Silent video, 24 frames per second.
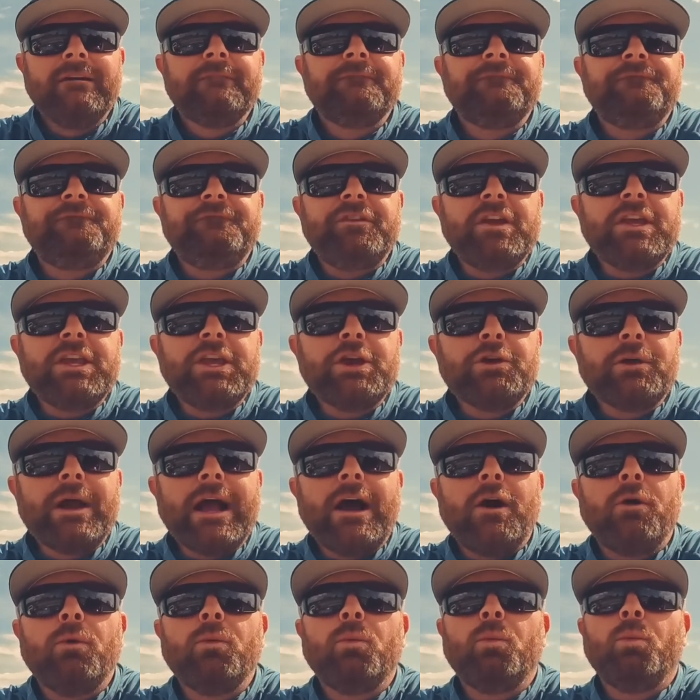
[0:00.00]
Figure
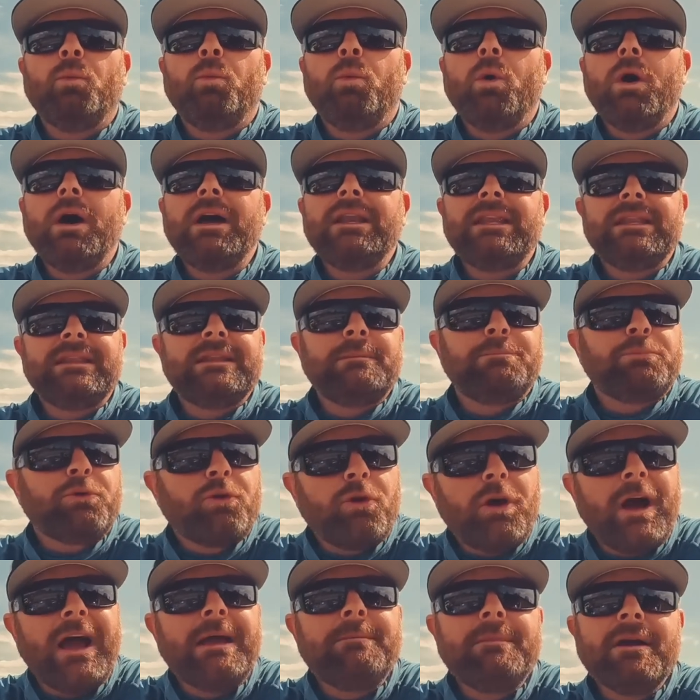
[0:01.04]
out what the
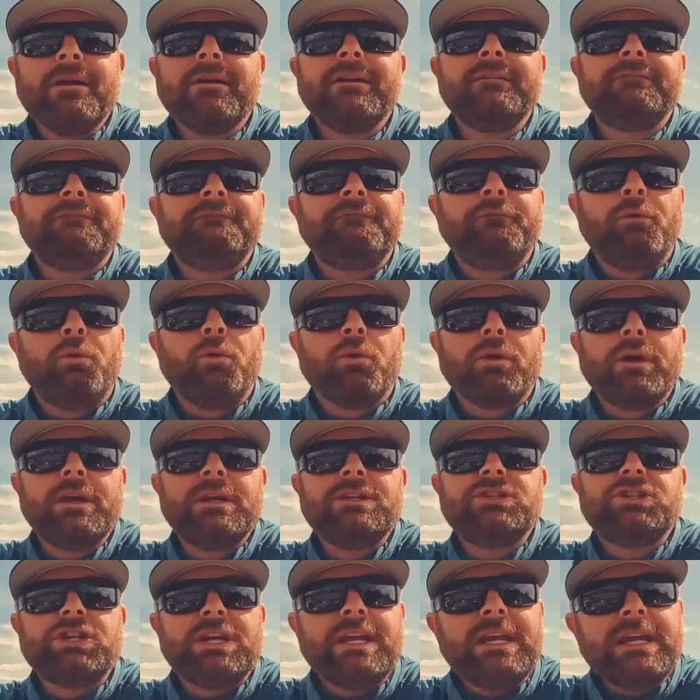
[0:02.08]
primary
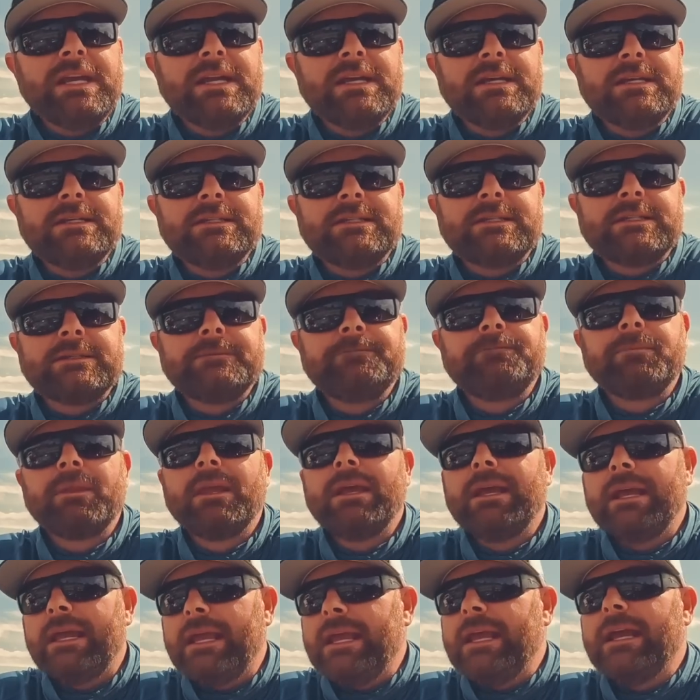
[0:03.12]
forage is
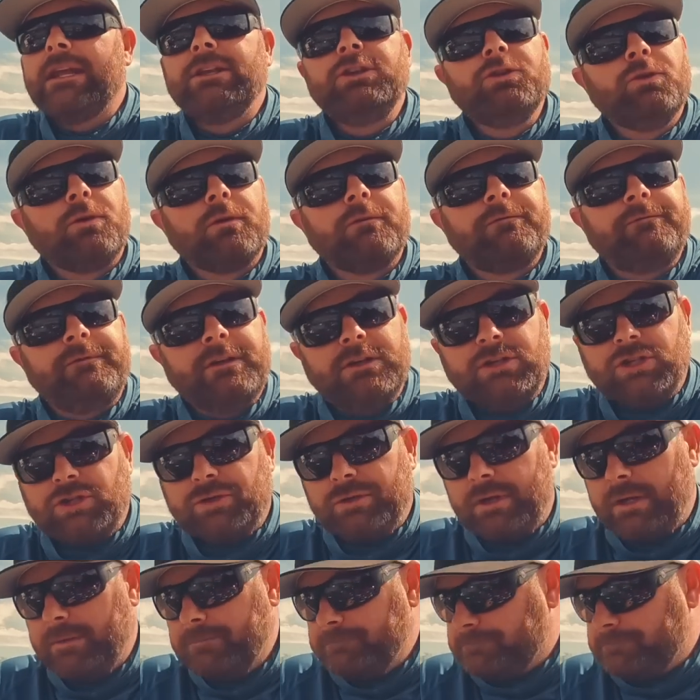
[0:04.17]
in your fishery,